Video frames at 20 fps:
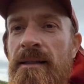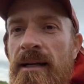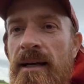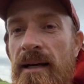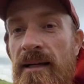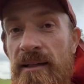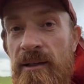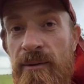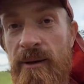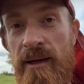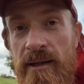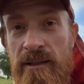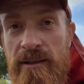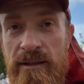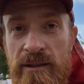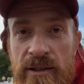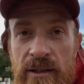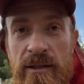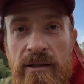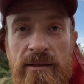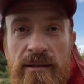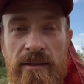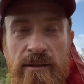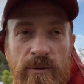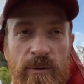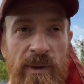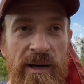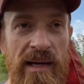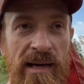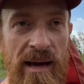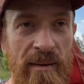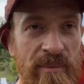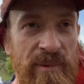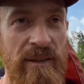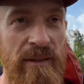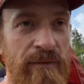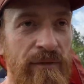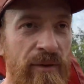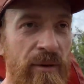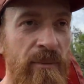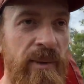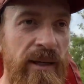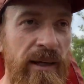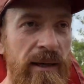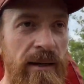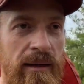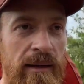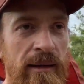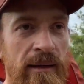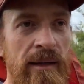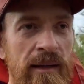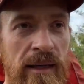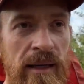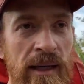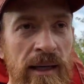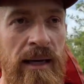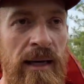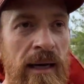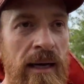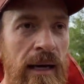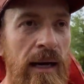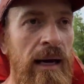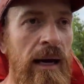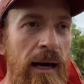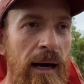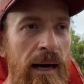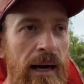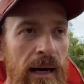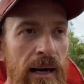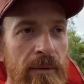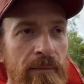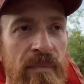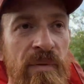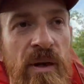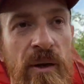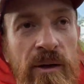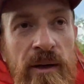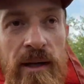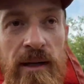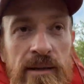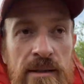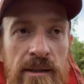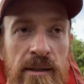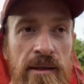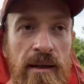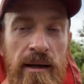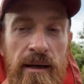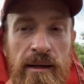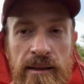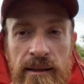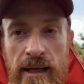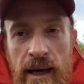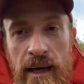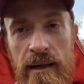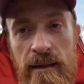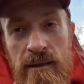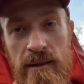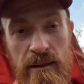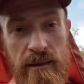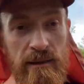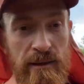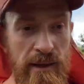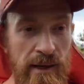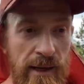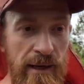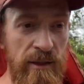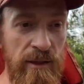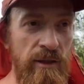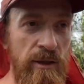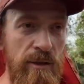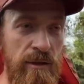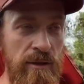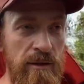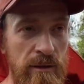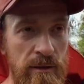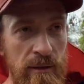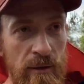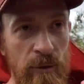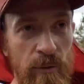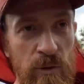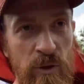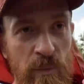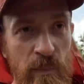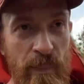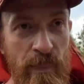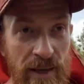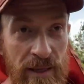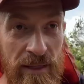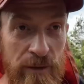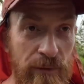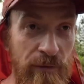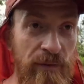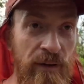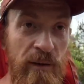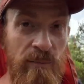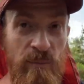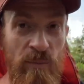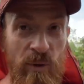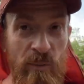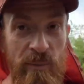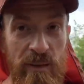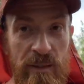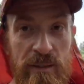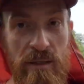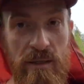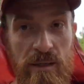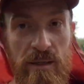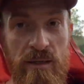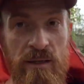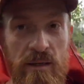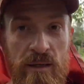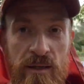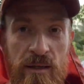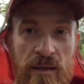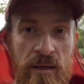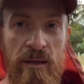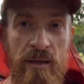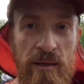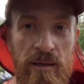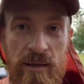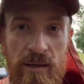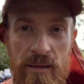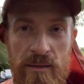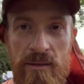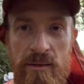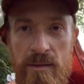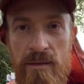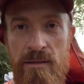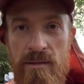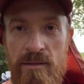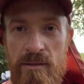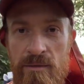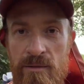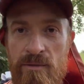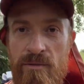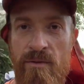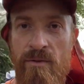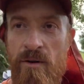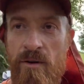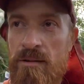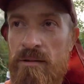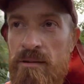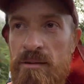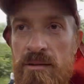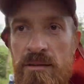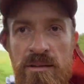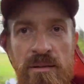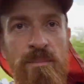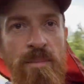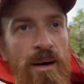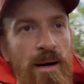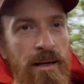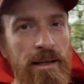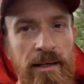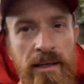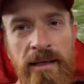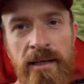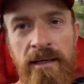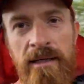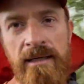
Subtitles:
Anyways, just a quick update from here. Don't get scared, guys. There are just those specific moments. Look at this, in the front, in the back.